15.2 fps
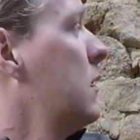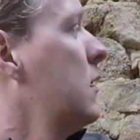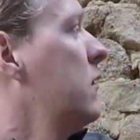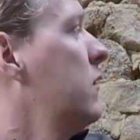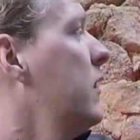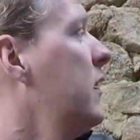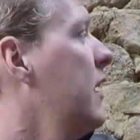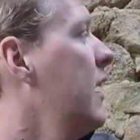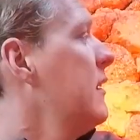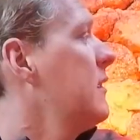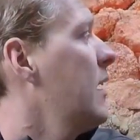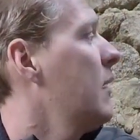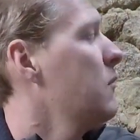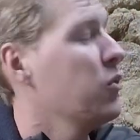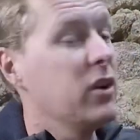for
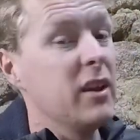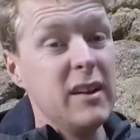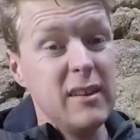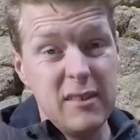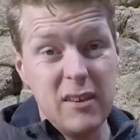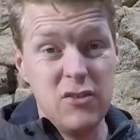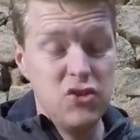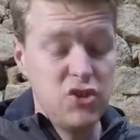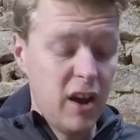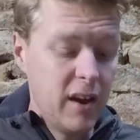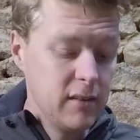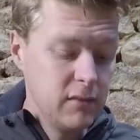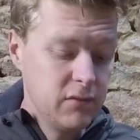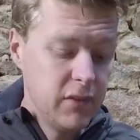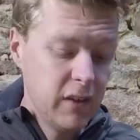daytime running, it's a
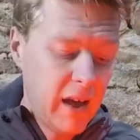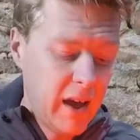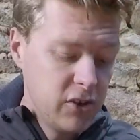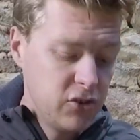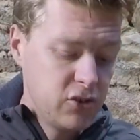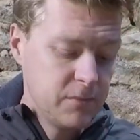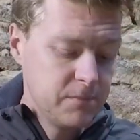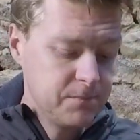giant flash,